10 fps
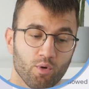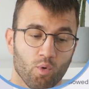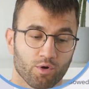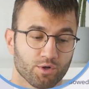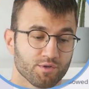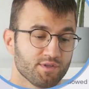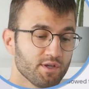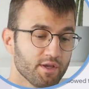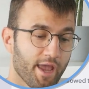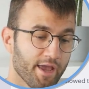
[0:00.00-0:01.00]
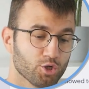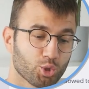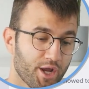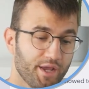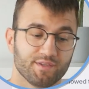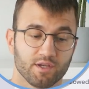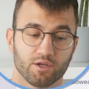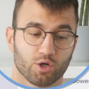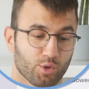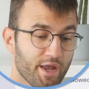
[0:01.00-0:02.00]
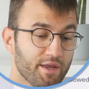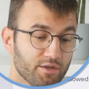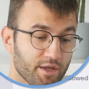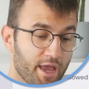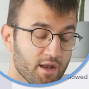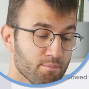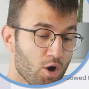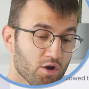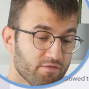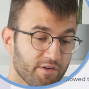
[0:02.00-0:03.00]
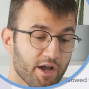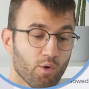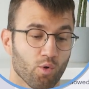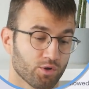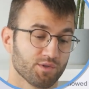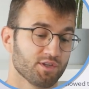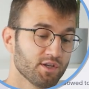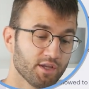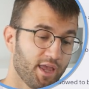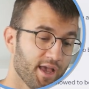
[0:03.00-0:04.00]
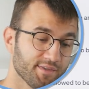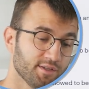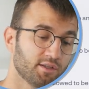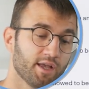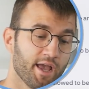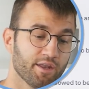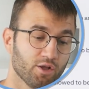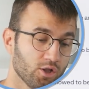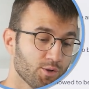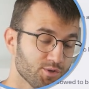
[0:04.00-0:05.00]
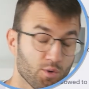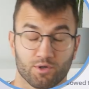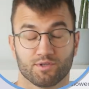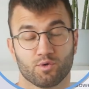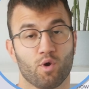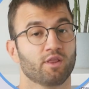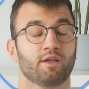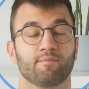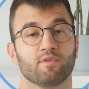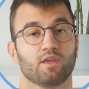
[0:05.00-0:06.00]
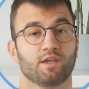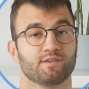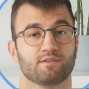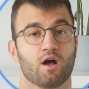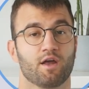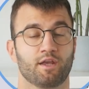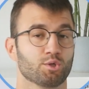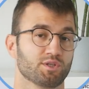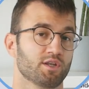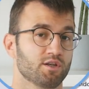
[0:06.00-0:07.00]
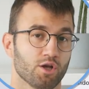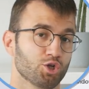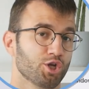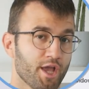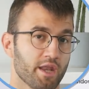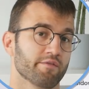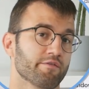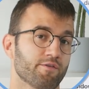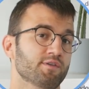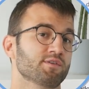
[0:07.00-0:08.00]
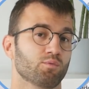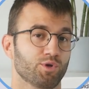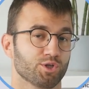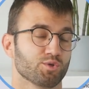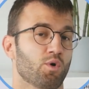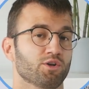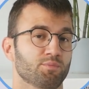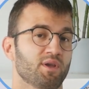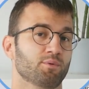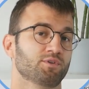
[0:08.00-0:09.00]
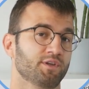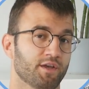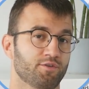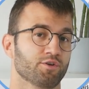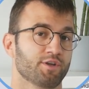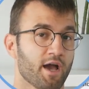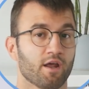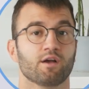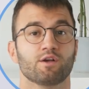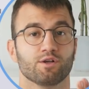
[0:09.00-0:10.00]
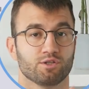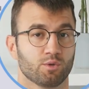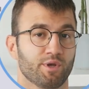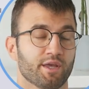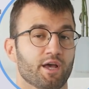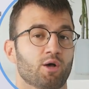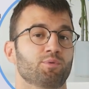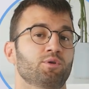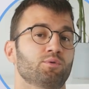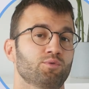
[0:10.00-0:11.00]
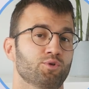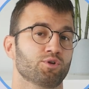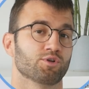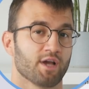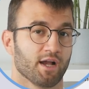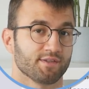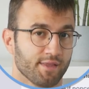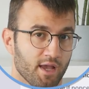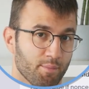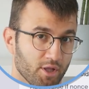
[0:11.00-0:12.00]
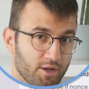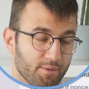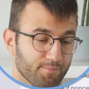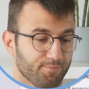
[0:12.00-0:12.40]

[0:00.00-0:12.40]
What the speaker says: orders and trades, create and modify orders, cancel and close orders. Koinly is not interested in touching any of your funds. We just want to be able to get to your data so we can help you do your tax liability.